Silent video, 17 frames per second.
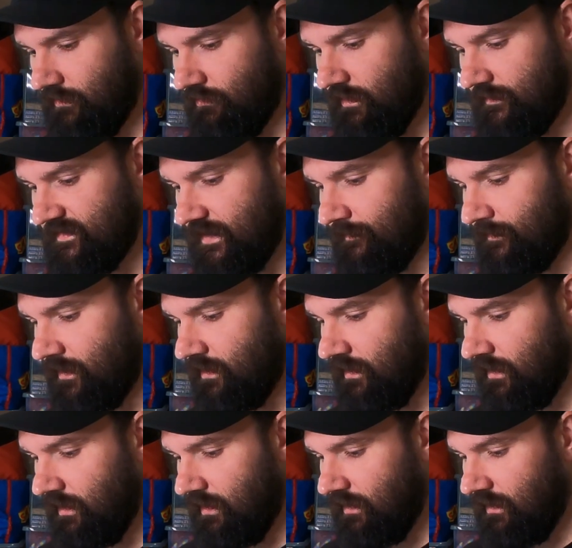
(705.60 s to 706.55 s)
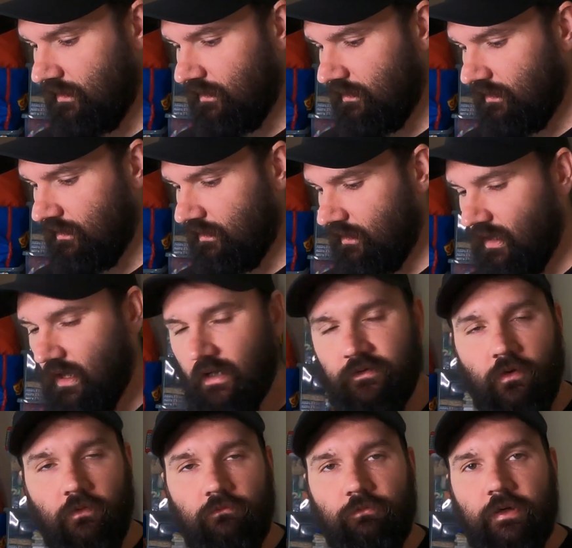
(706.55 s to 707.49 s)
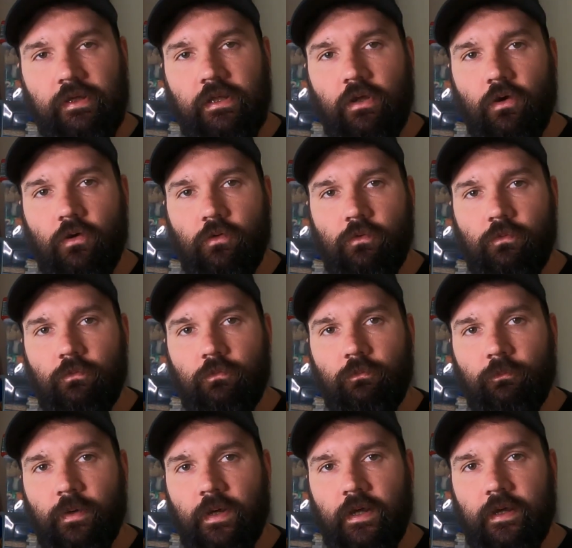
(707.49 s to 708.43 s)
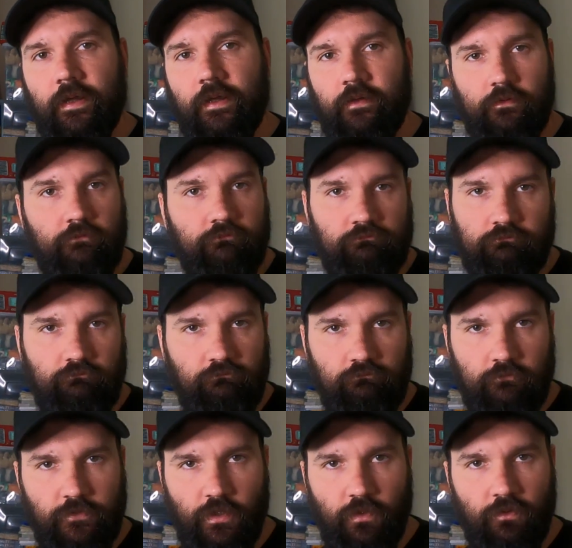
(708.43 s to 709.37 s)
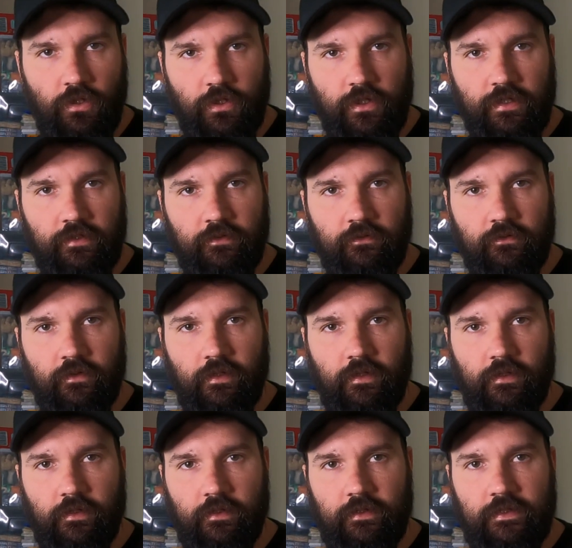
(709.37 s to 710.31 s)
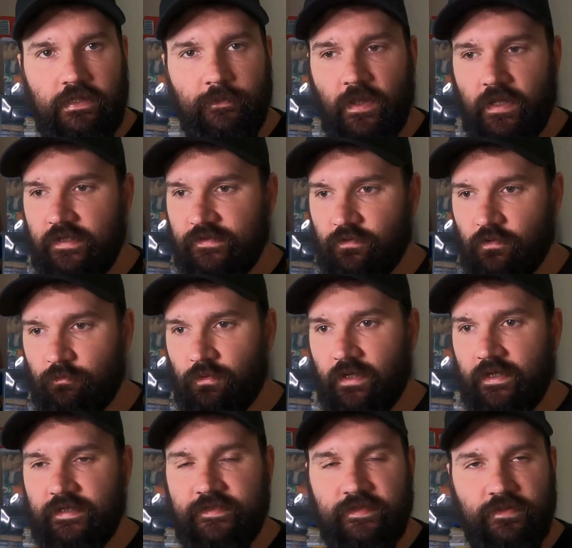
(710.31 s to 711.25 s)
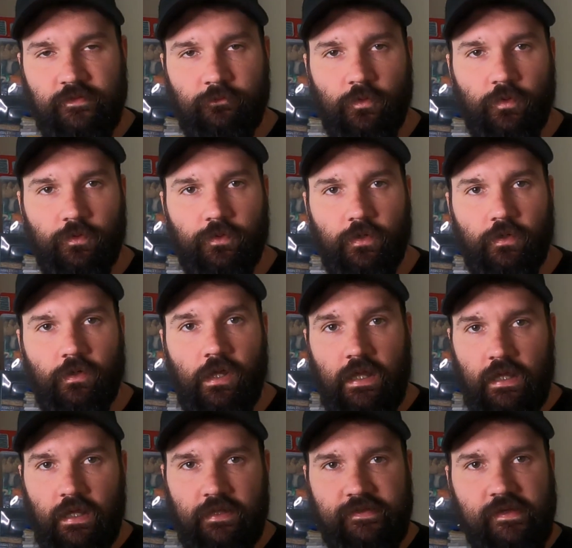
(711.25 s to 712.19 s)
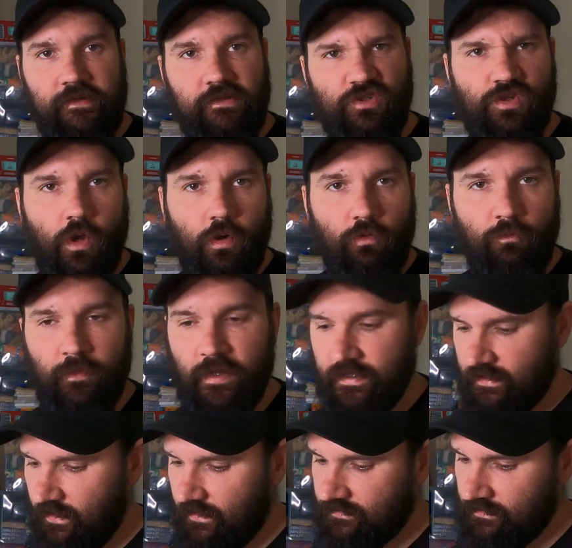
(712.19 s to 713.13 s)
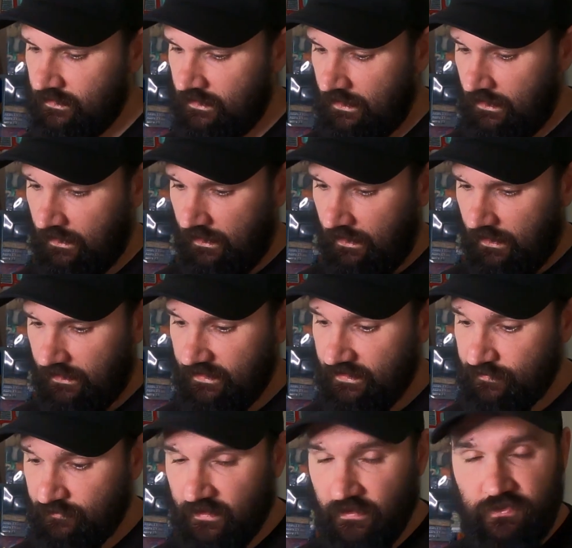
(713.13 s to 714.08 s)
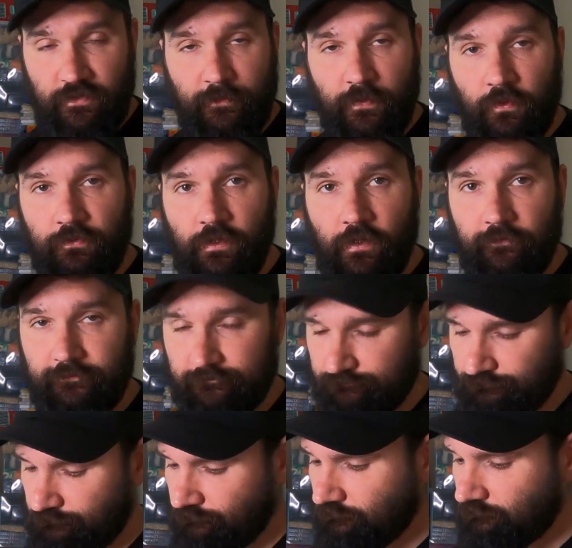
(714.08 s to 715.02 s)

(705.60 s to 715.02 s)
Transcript: creeps up, I don't really go by looking at eBay sort of prices and whatnot. I tend to just go with my gut, and this one actually pulled off.